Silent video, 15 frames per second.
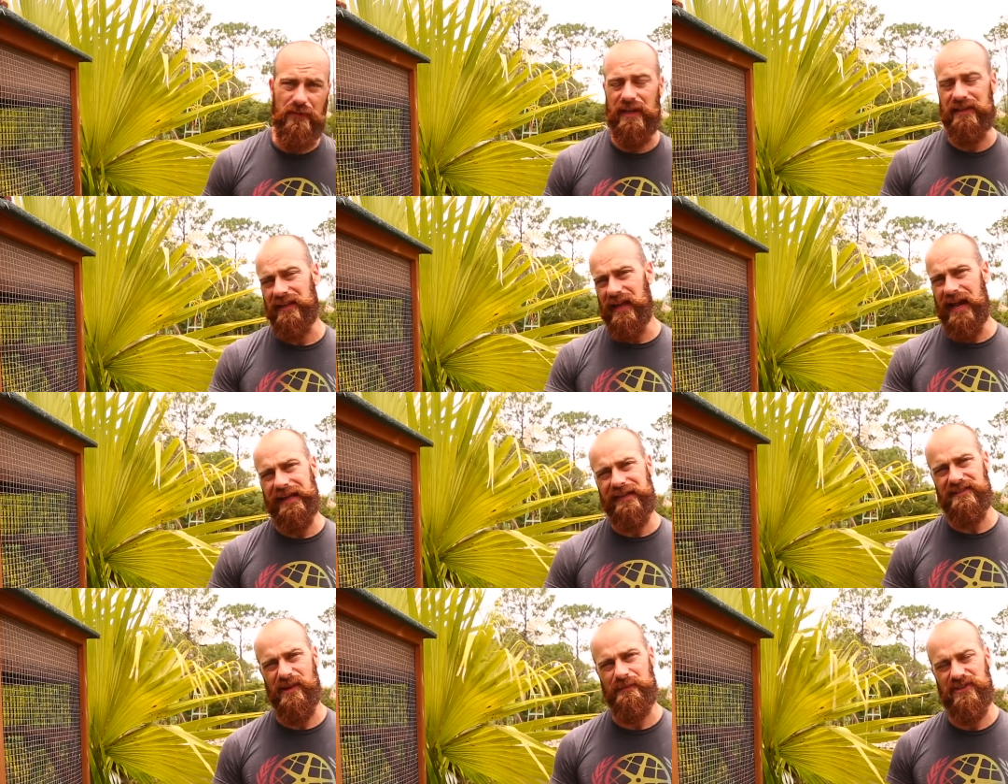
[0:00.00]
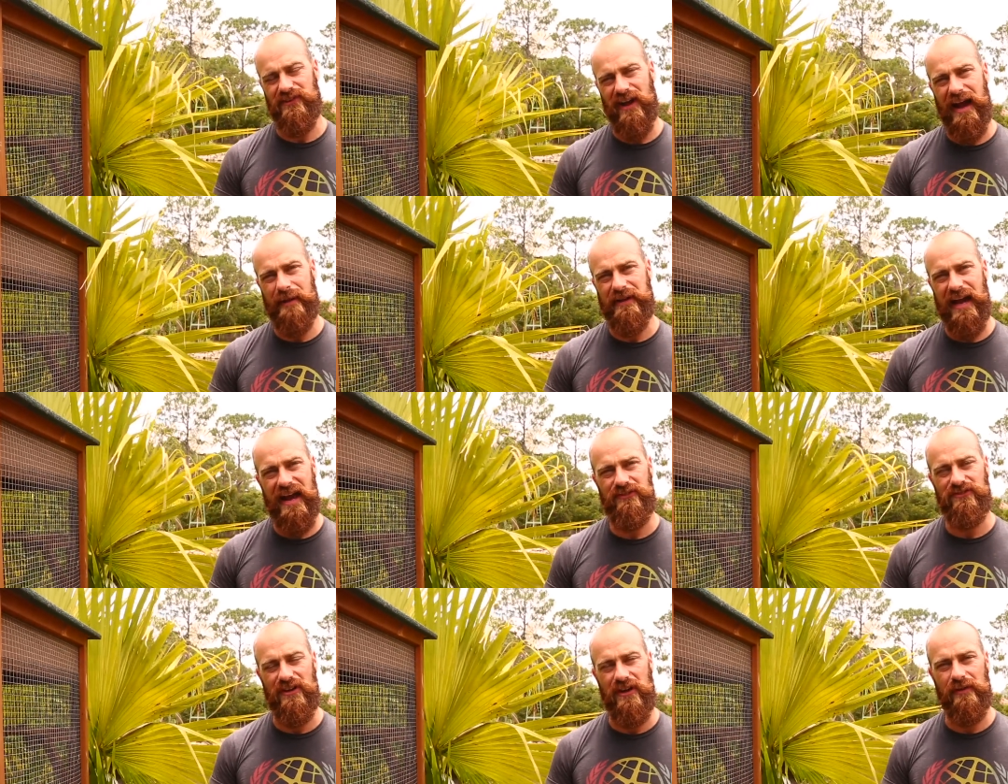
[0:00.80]
forget to like and subscribe,
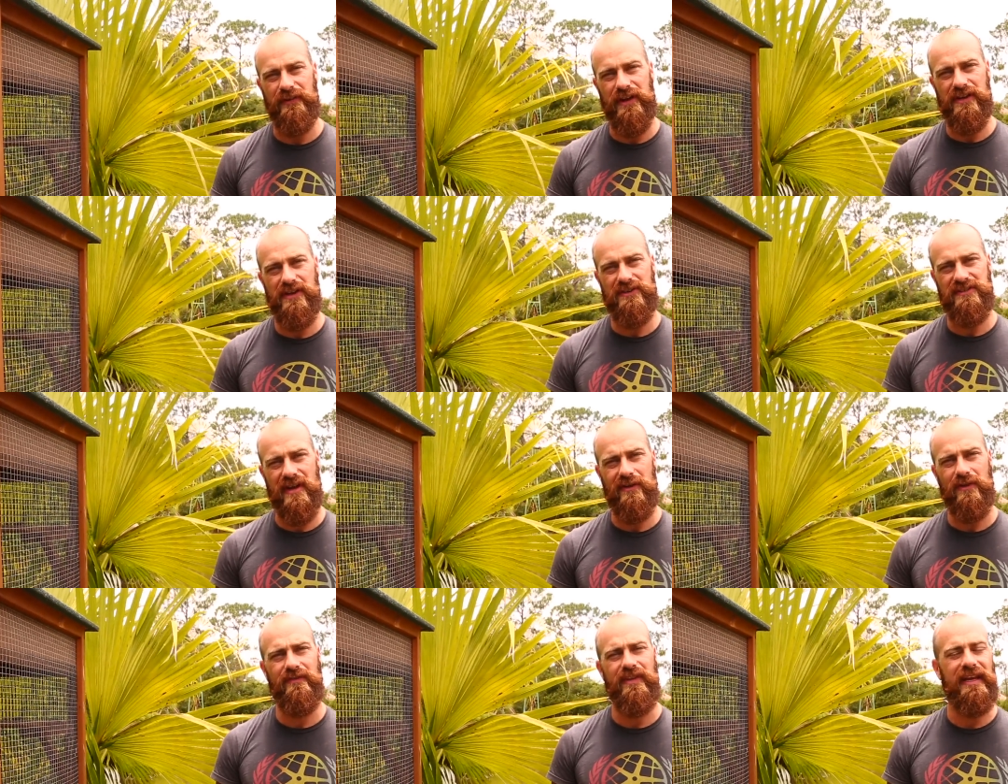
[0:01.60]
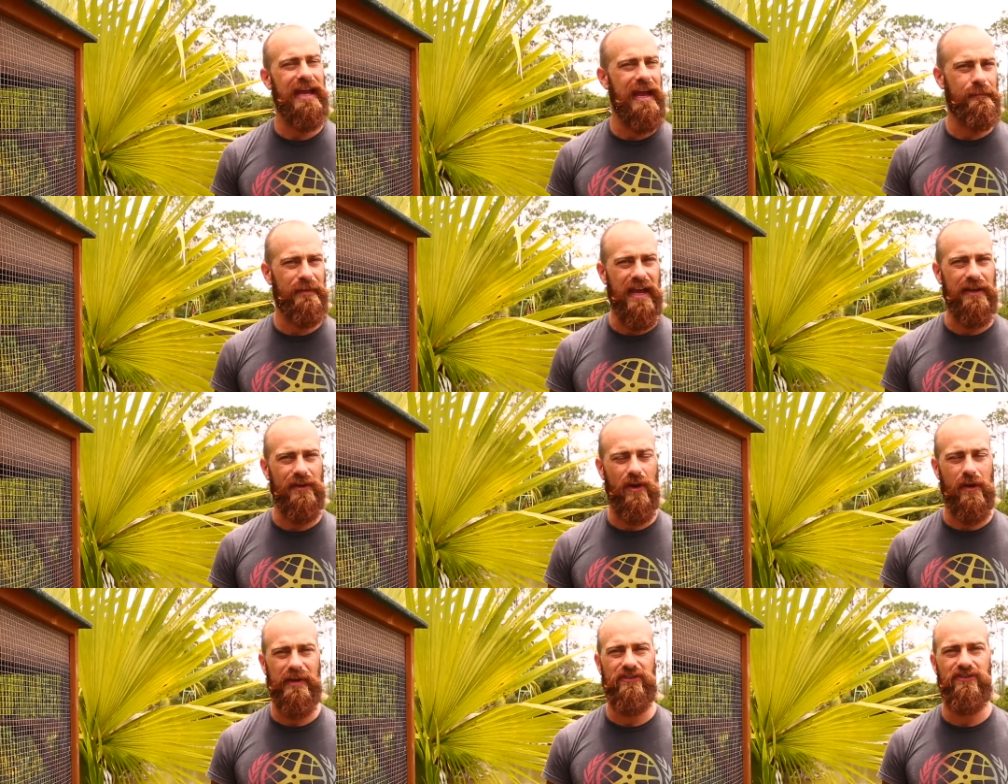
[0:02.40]
guys. Share our videos. Head over to the Kamp Kenan
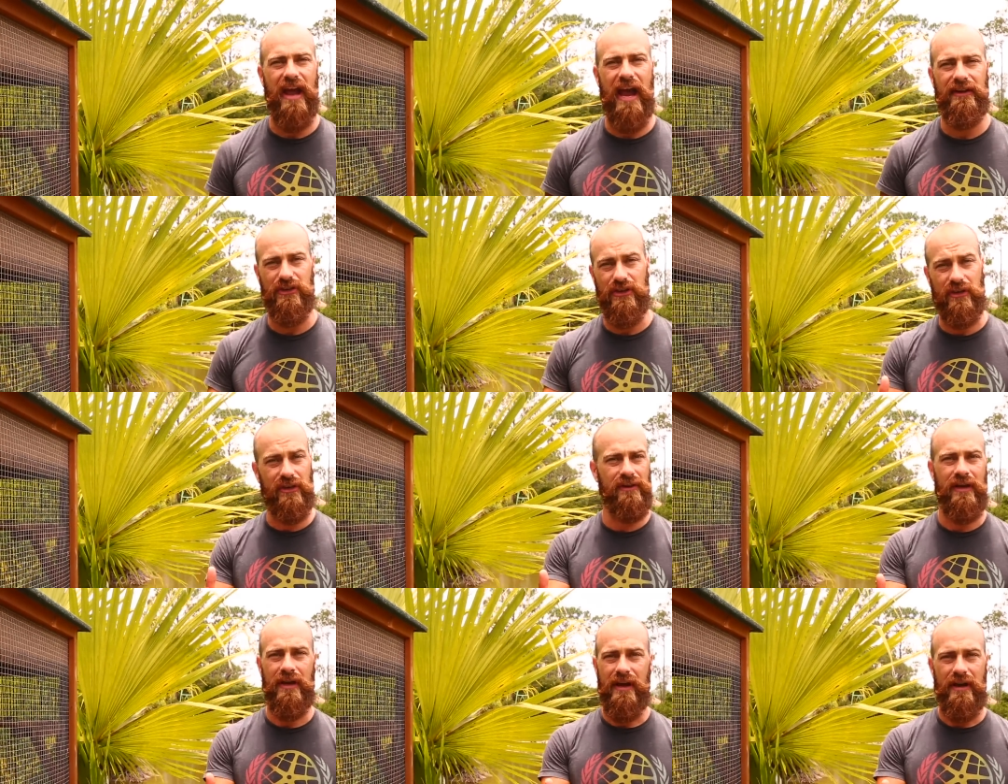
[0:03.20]
Army channel. You can